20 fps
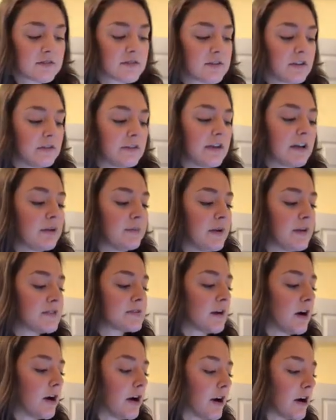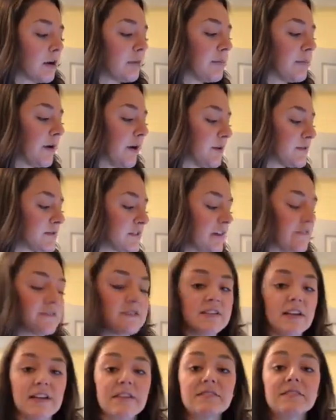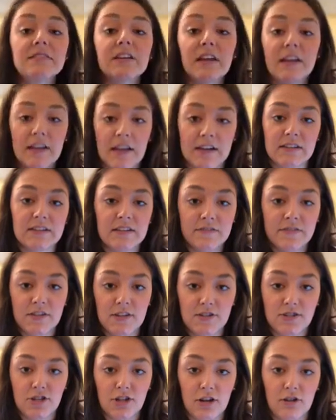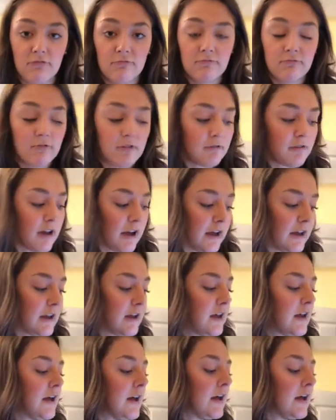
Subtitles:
So ligaments are composed of dense connective tissue, okay?